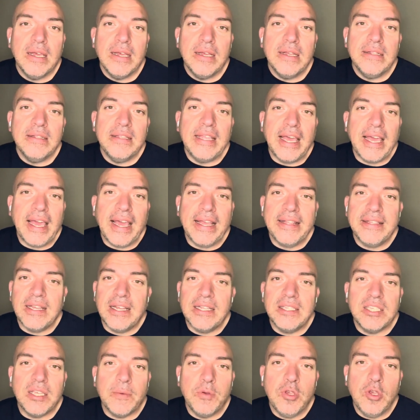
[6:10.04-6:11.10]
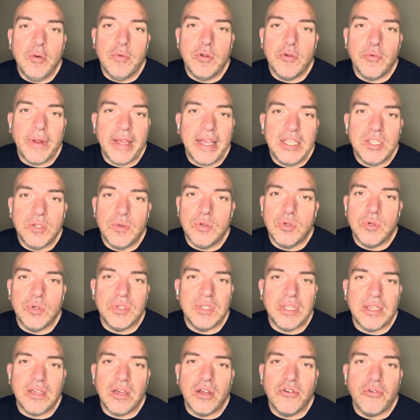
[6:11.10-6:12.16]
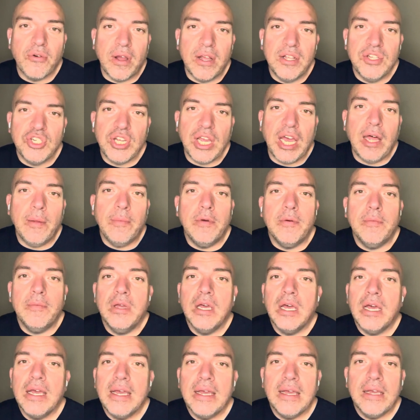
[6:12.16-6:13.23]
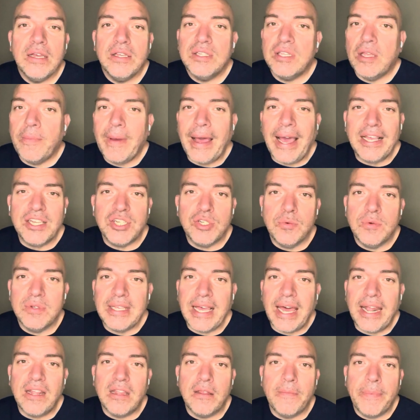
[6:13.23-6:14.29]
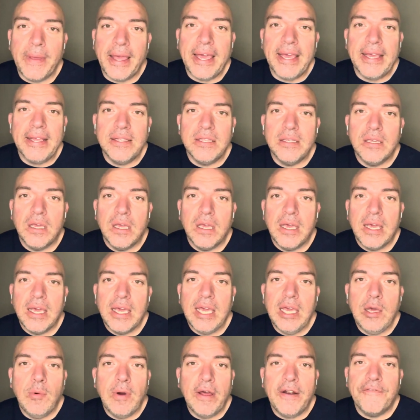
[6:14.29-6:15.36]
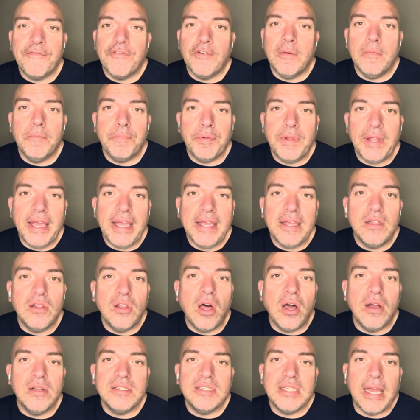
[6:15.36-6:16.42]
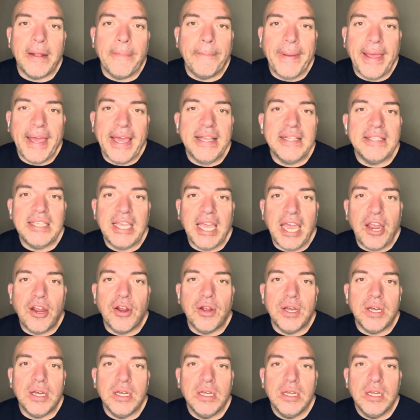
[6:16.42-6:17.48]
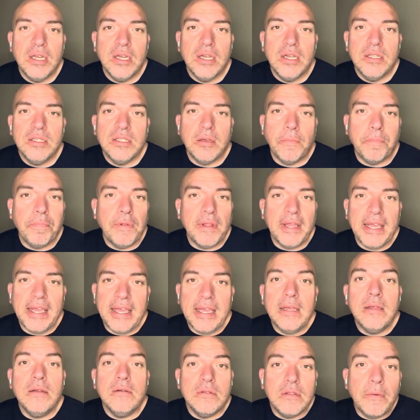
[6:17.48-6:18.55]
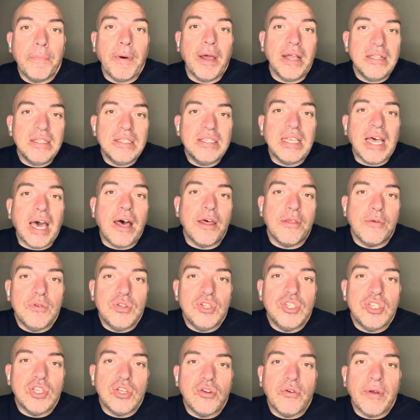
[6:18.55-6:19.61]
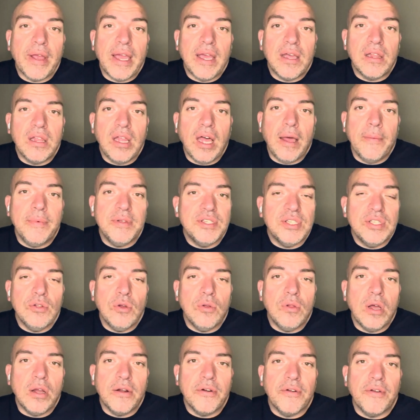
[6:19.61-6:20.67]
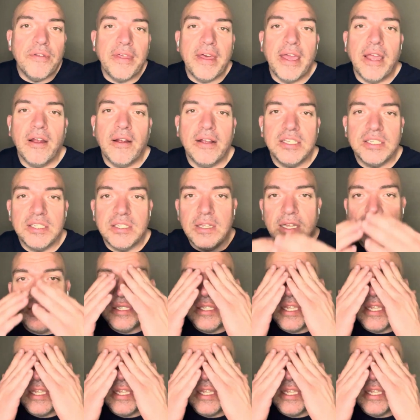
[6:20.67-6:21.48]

They had done Subhuman Race, which was like a grunge album. Sebastian was out of the band. He went from playing alongside Pantera to playing the Button South, which is a great club. It's no longer there. It's